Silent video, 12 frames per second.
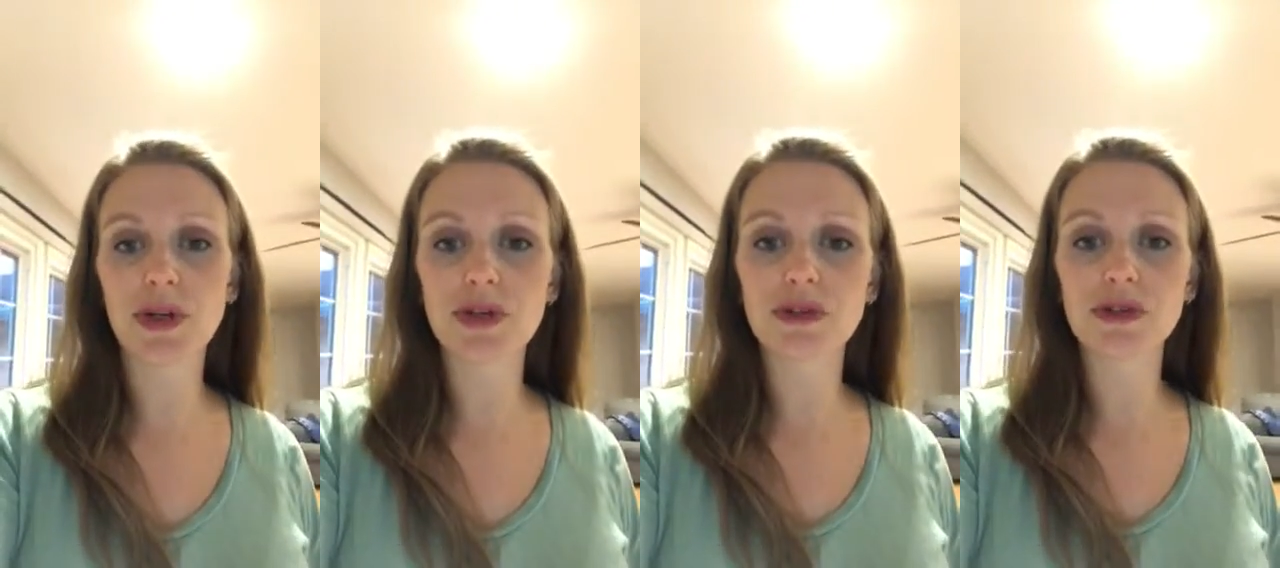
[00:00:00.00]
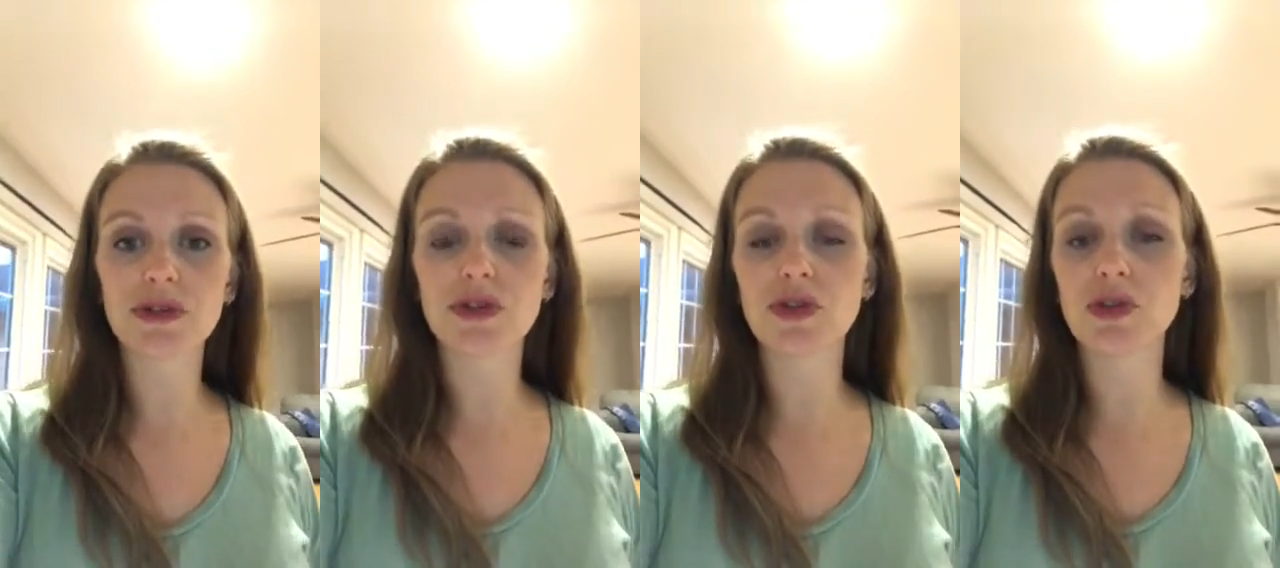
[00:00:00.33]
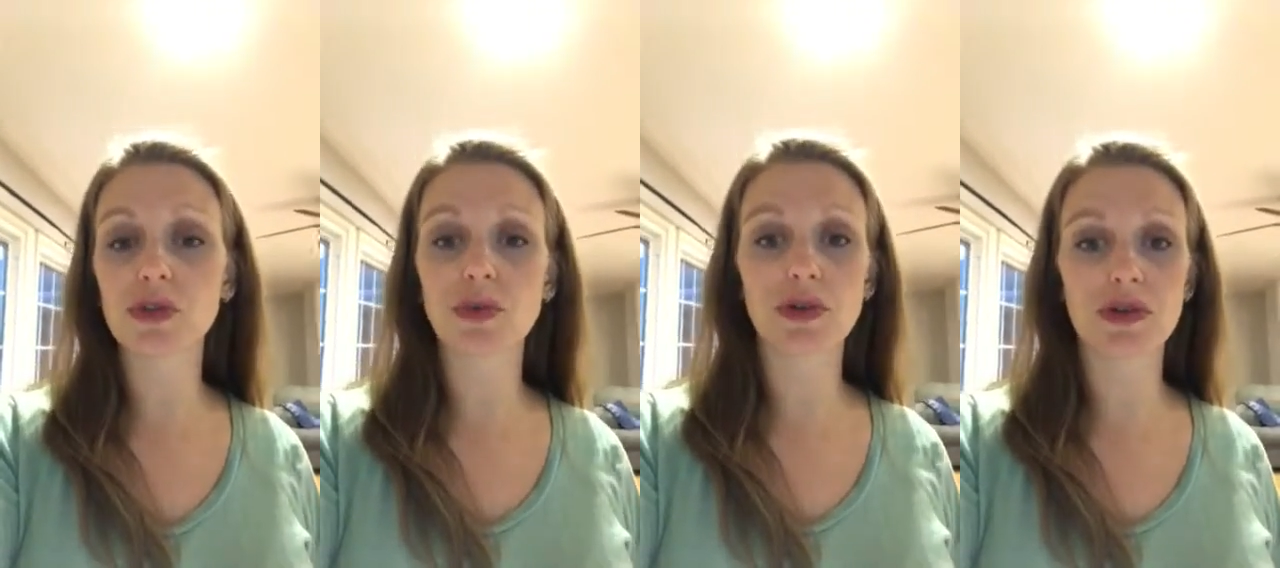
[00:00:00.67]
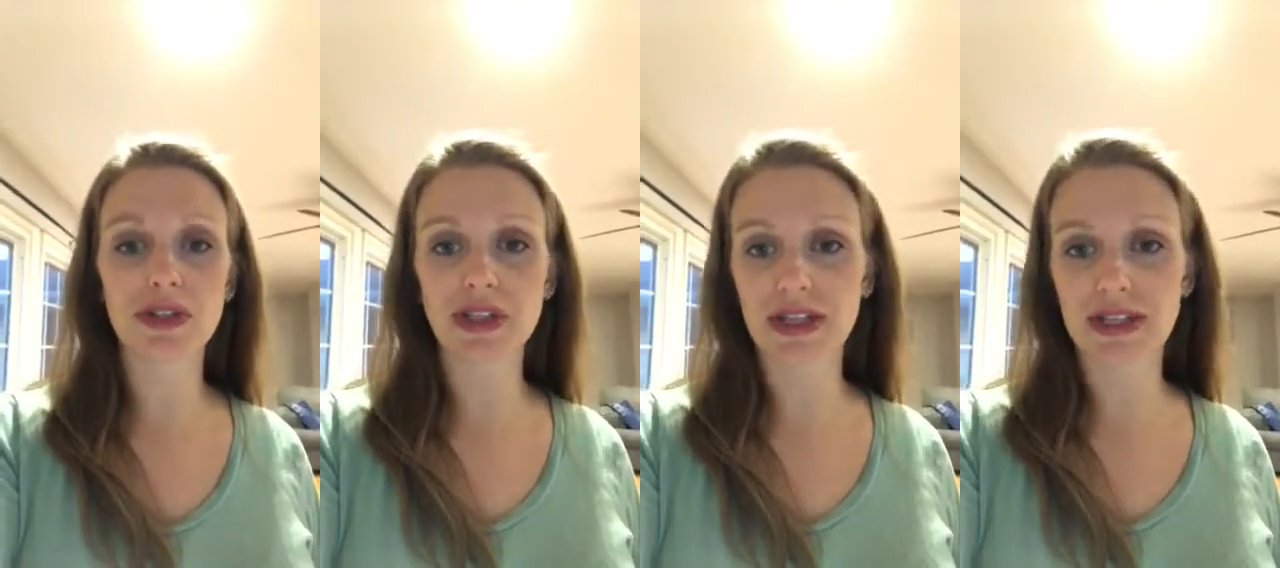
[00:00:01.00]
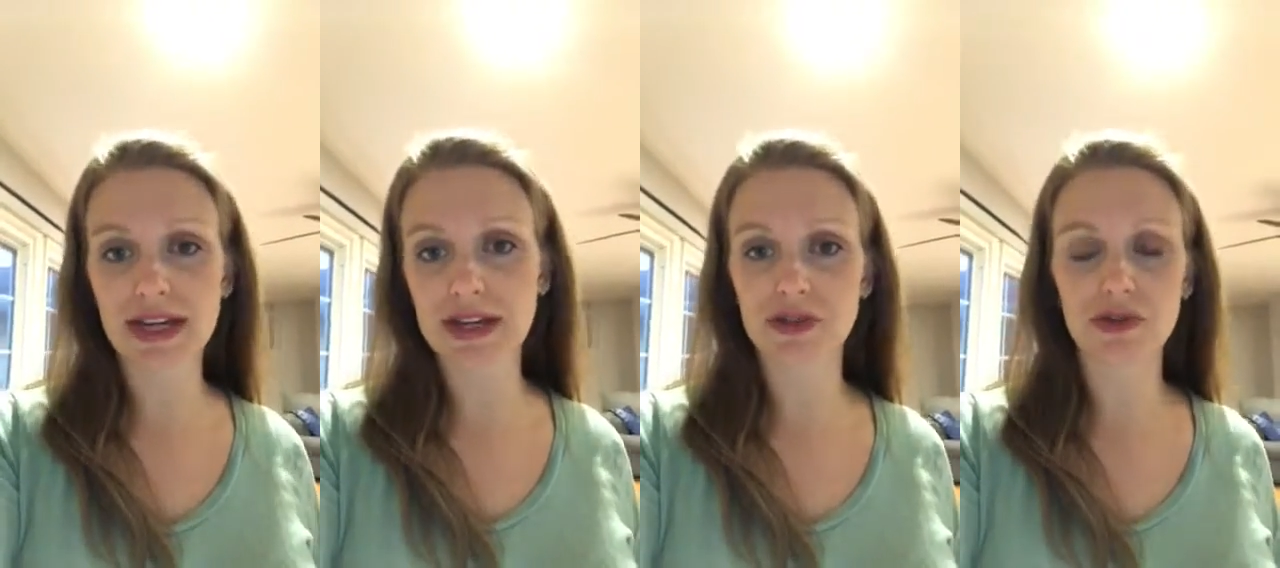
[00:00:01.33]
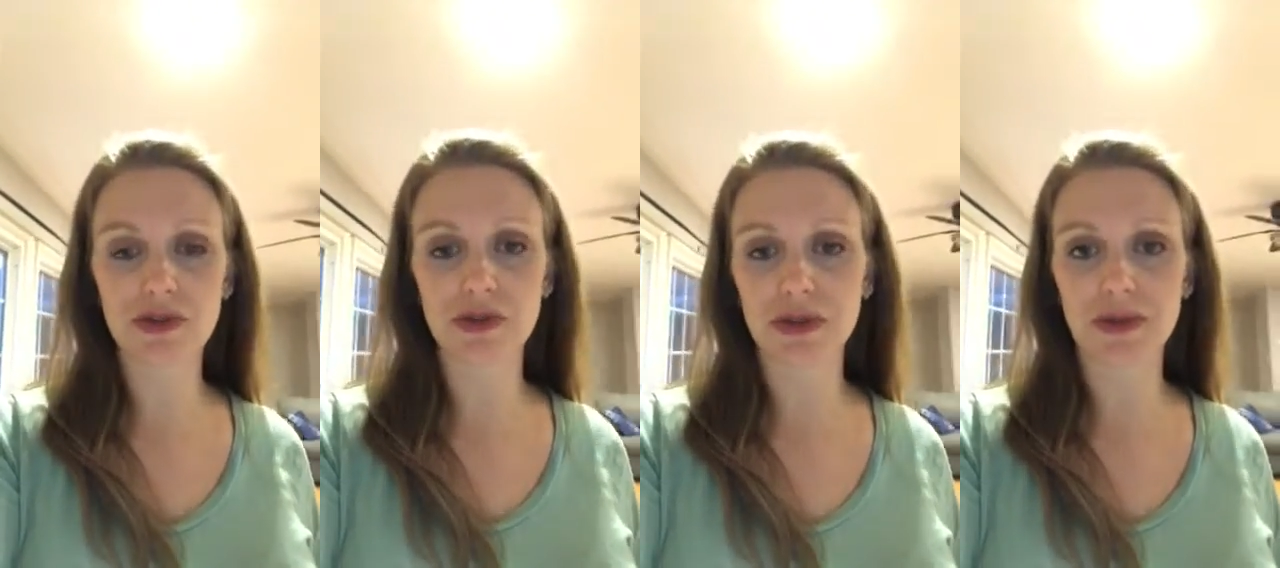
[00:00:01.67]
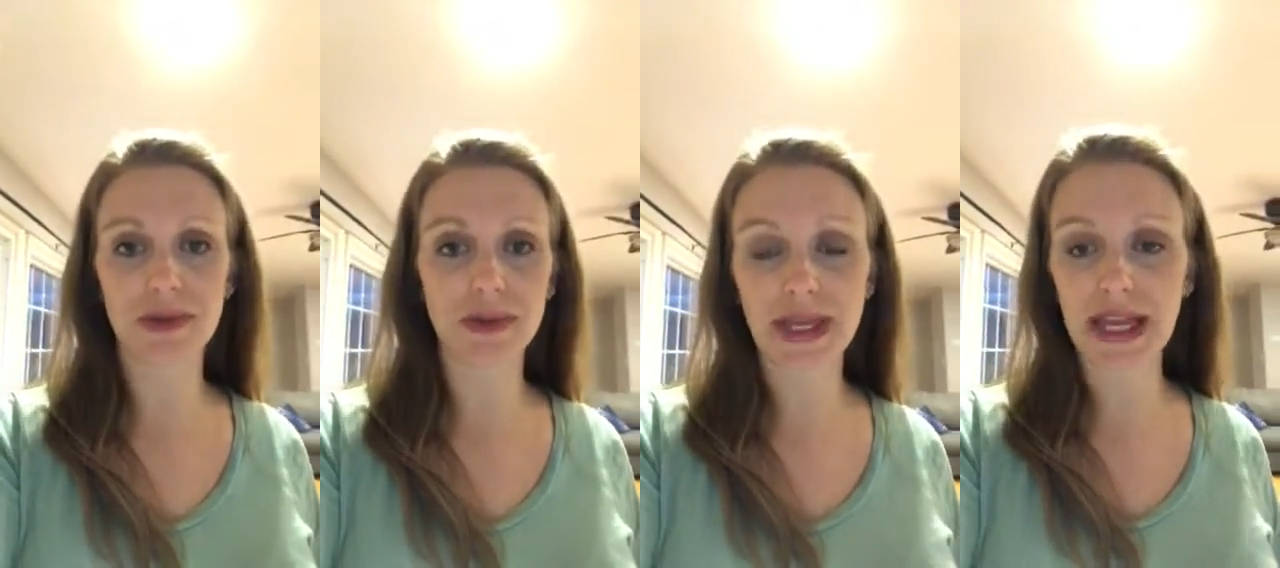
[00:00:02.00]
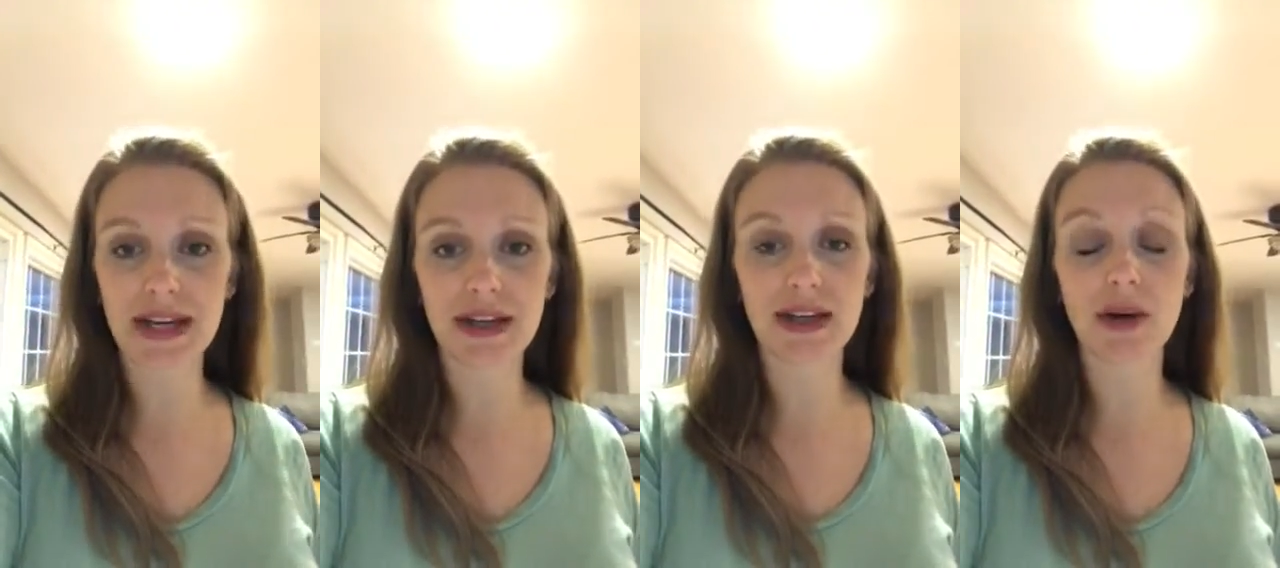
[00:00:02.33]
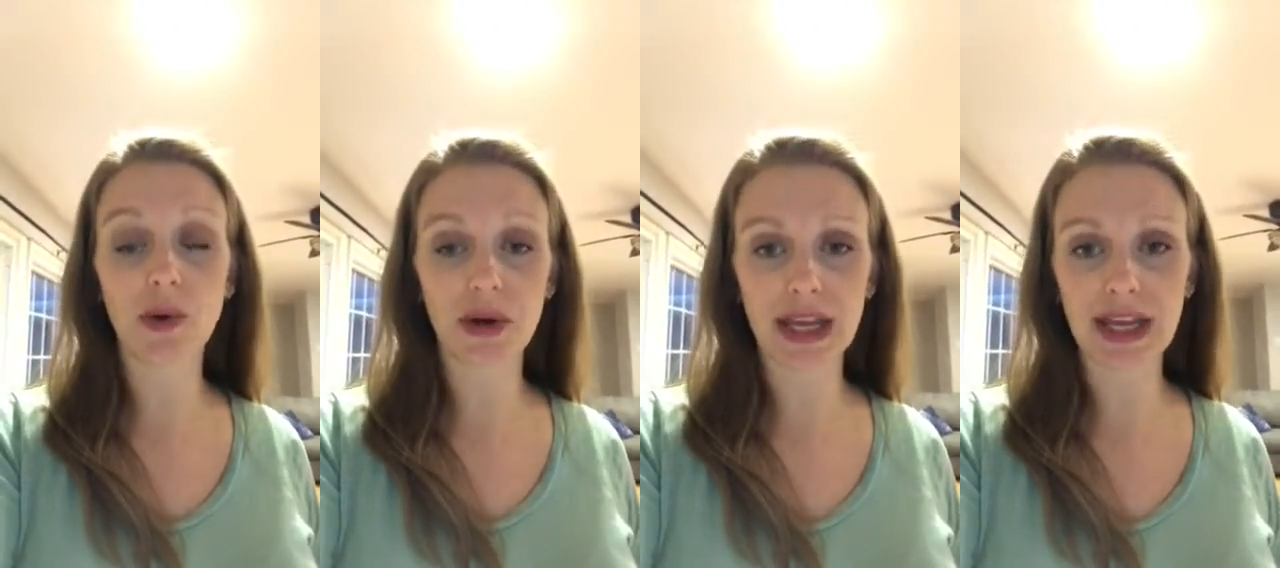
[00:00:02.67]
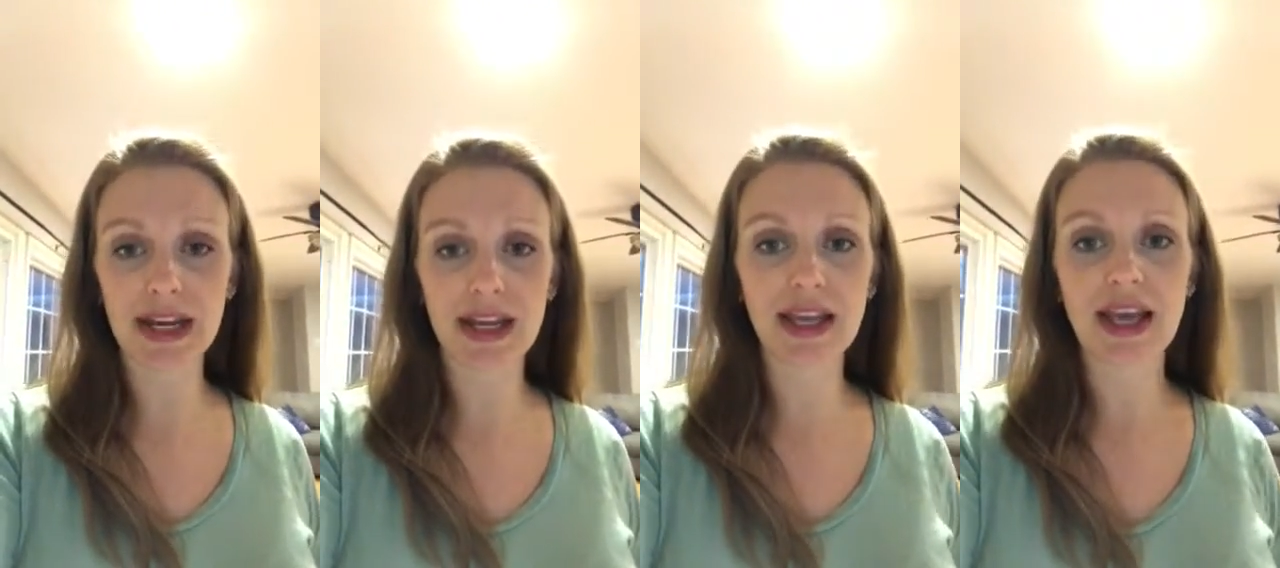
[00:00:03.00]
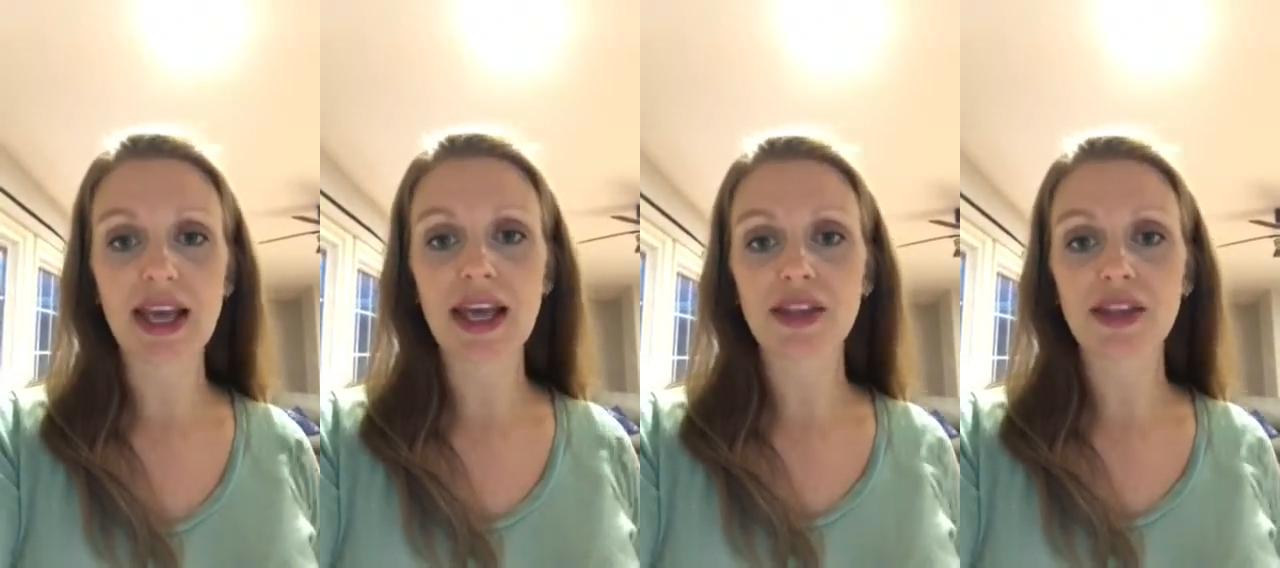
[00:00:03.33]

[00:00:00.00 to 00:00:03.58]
don't use words like natural or organic.